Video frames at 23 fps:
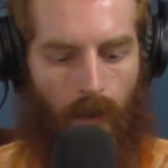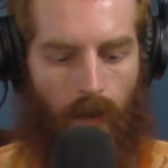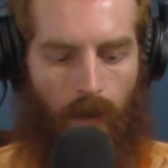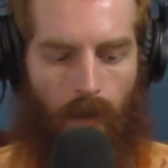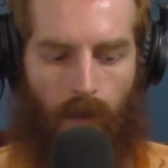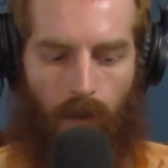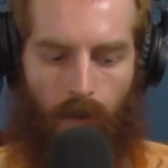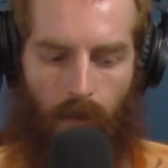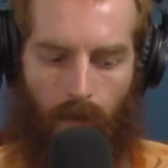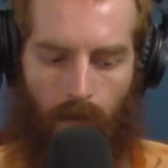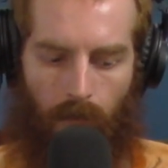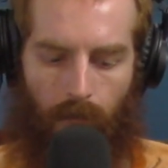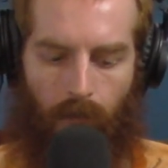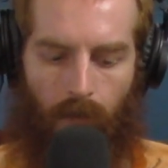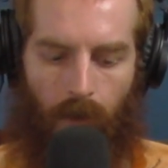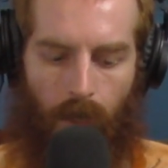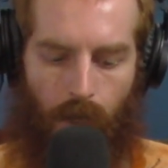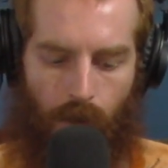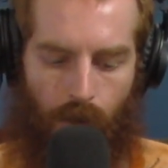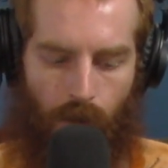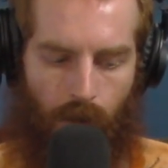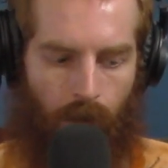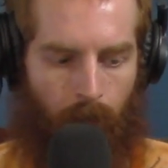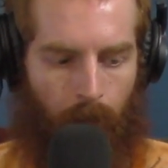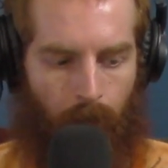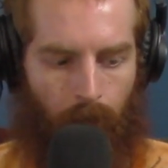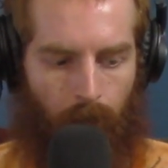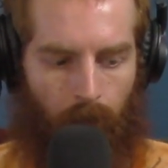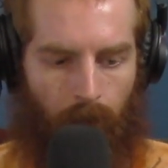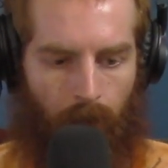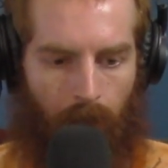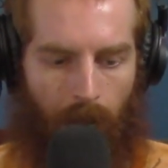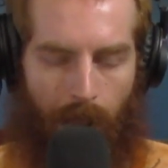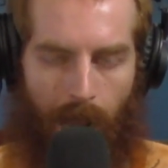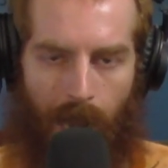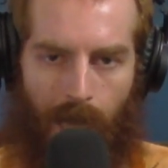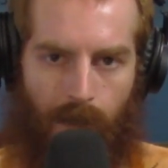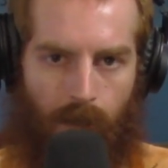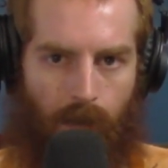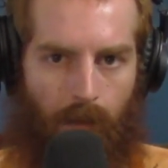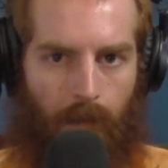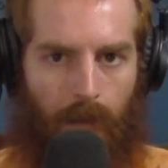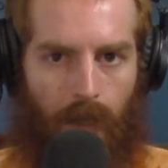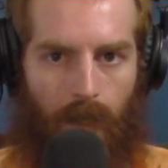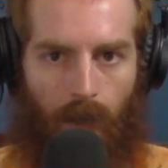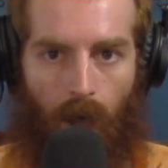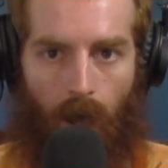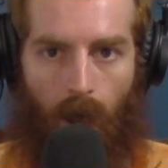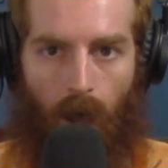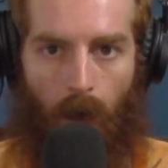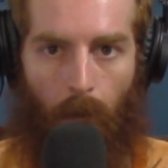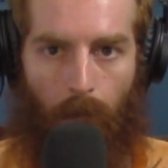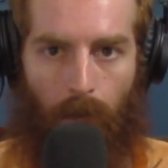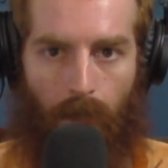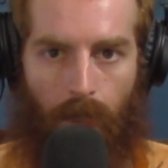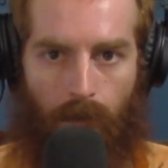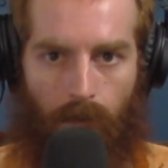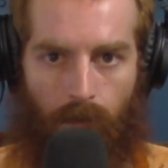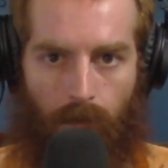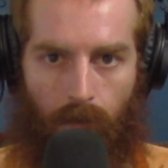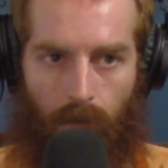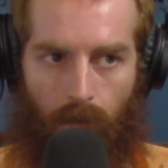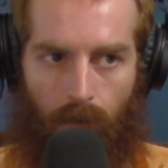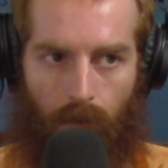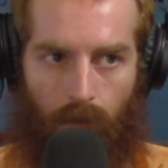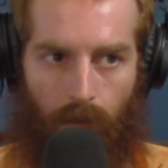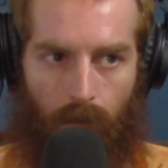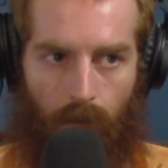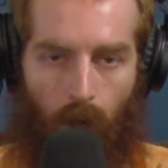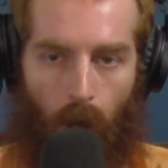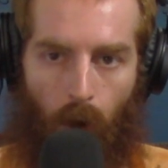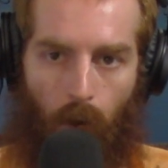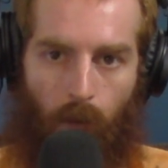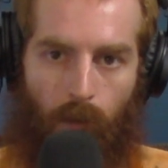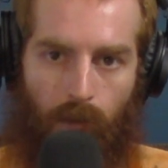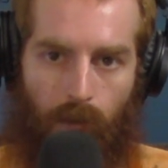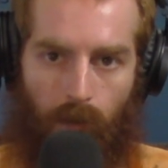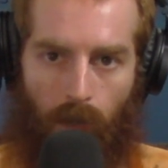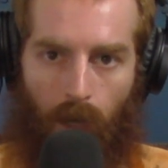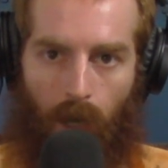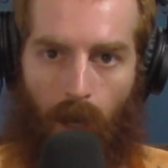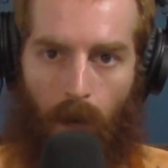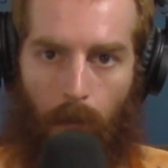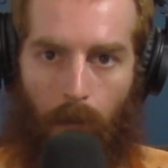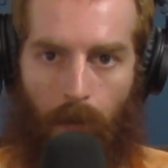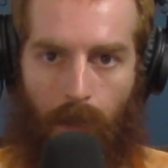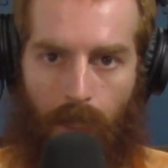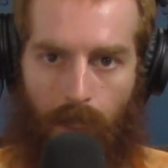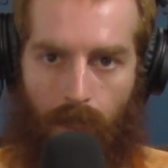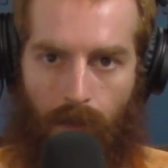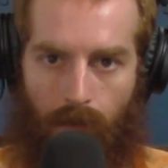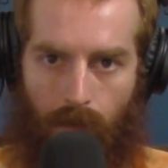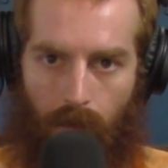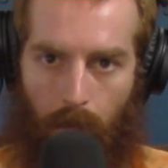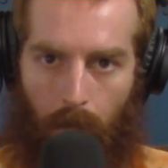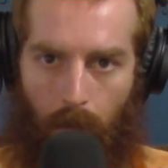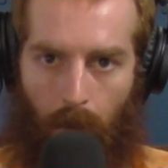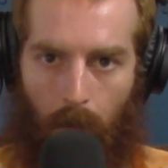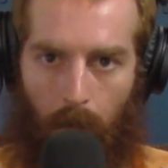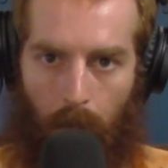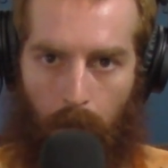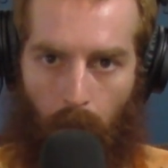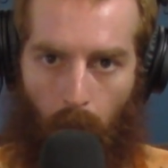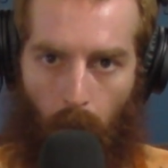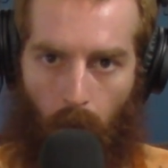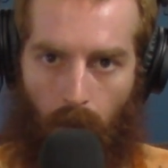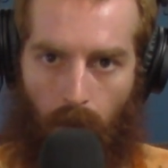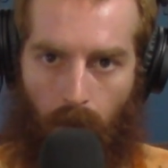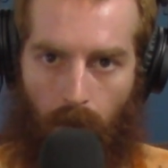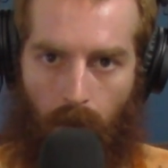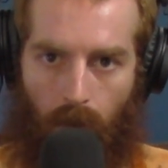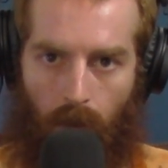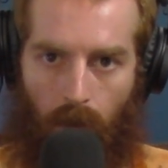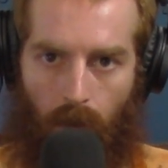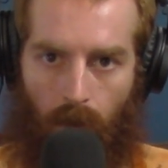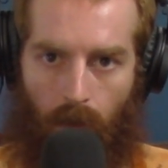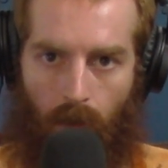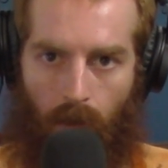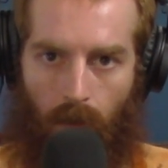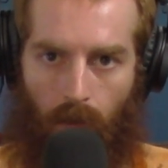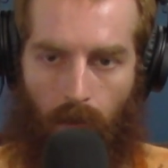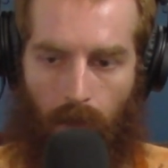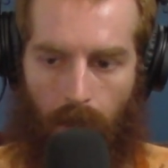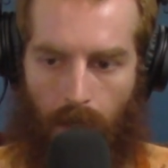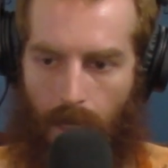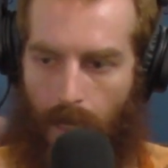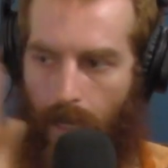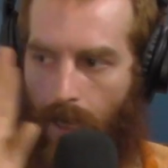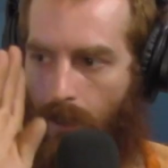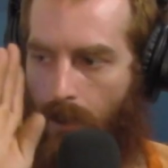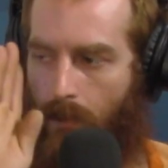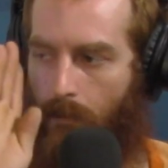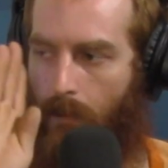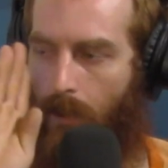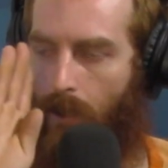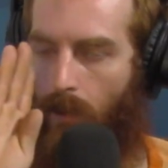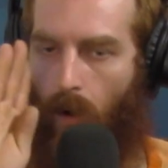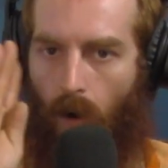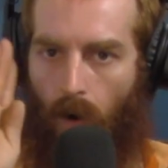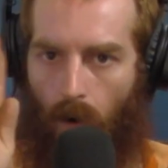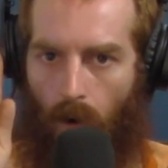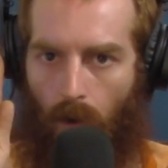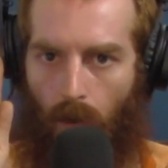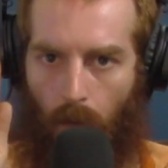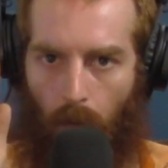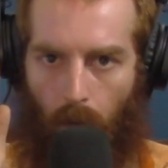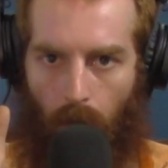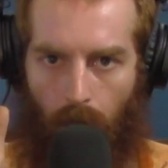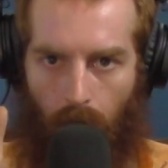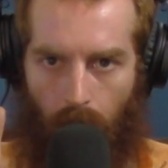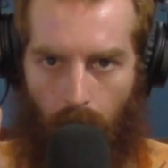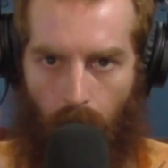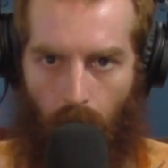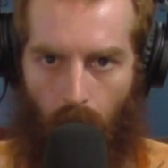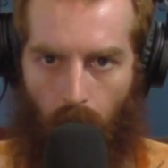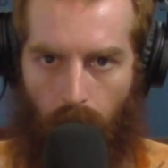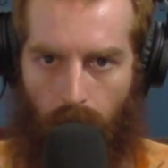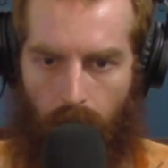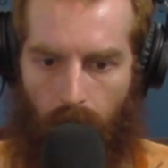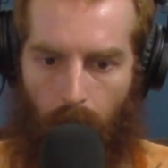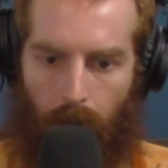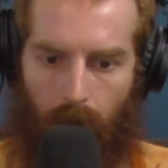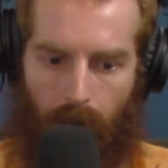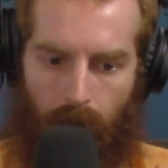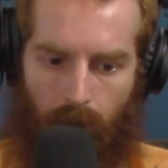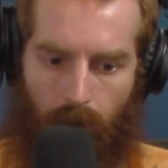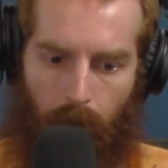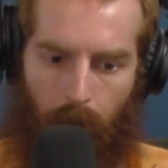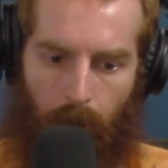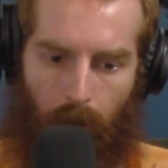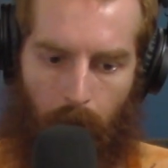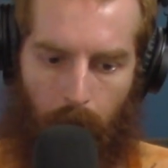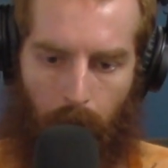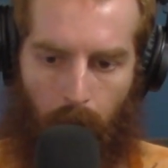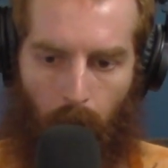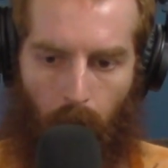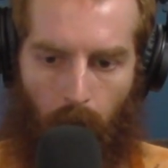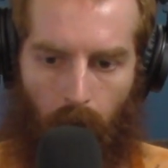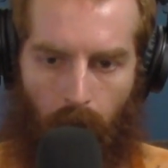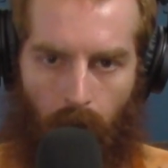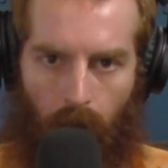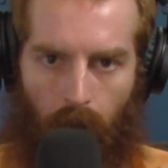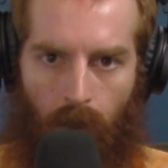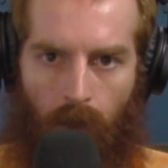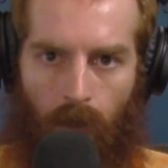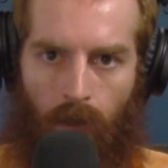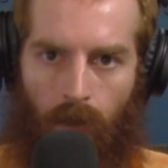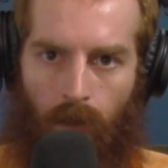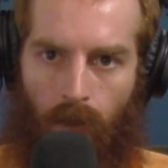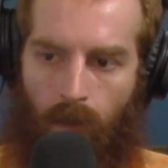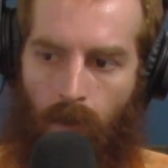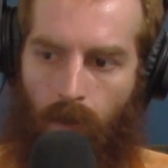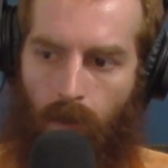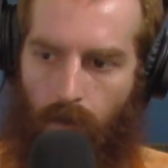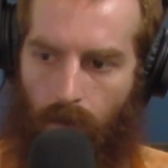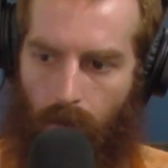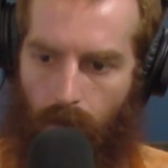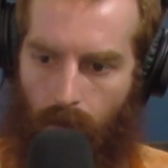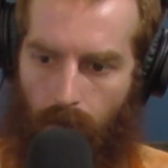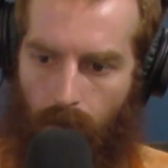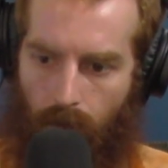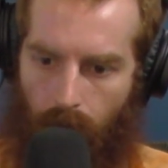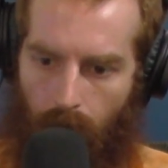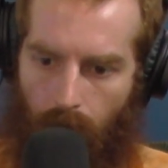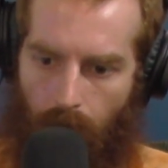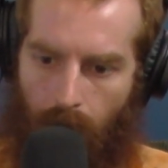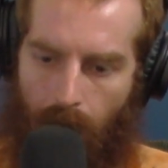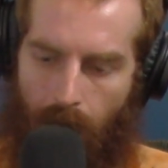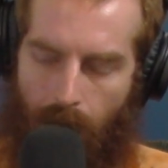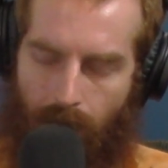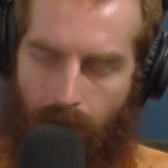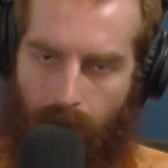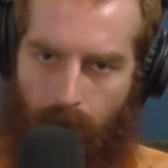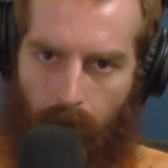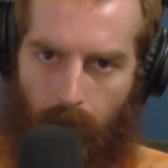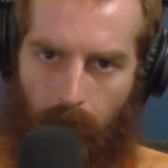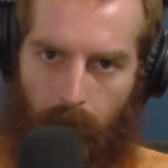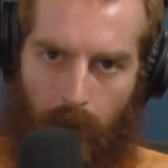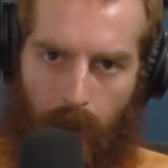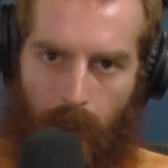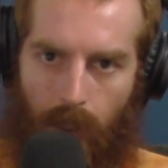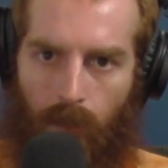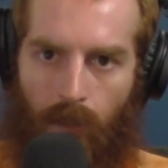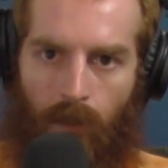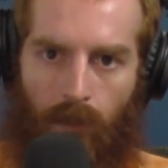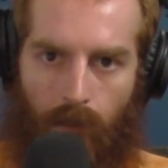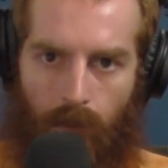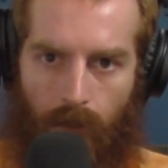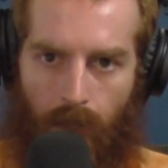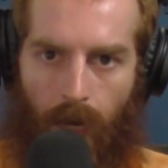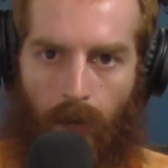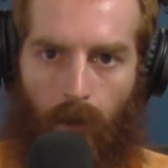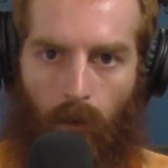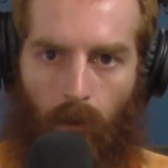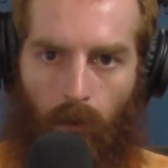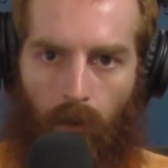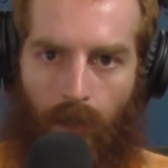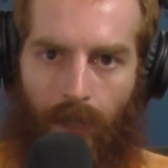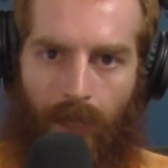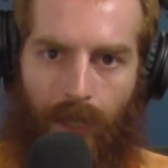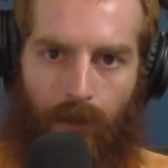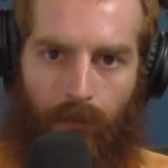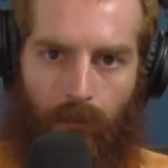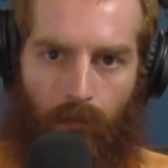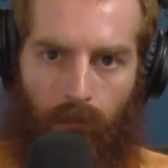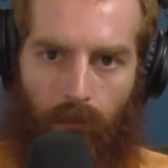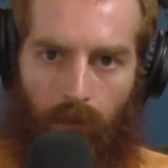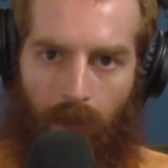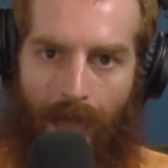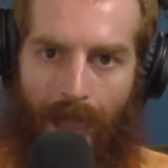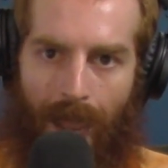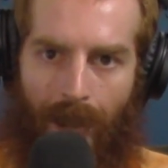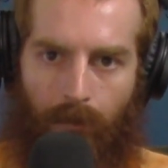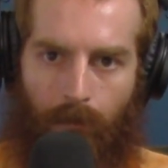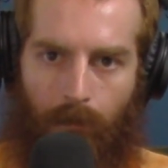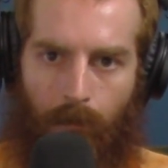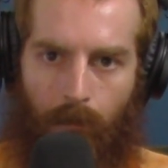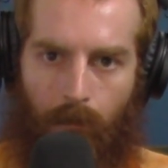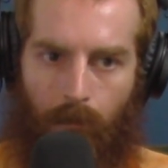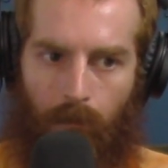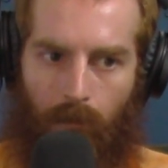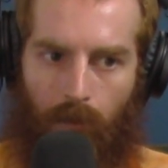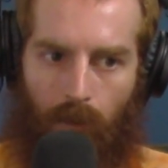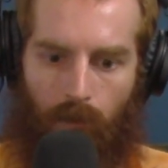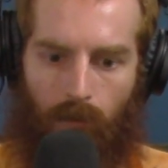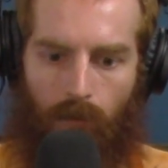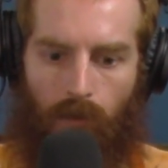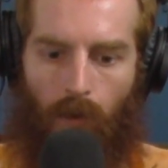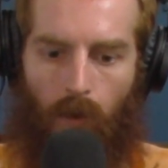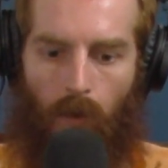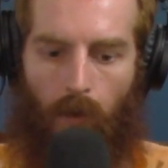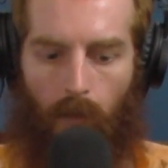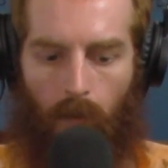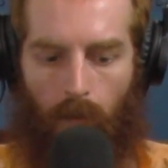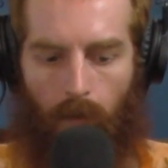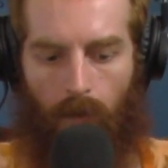The fish has to be nose up against the bump board. Like it has to be all the way nose up against the bump board. And it has to be tail laid flat. So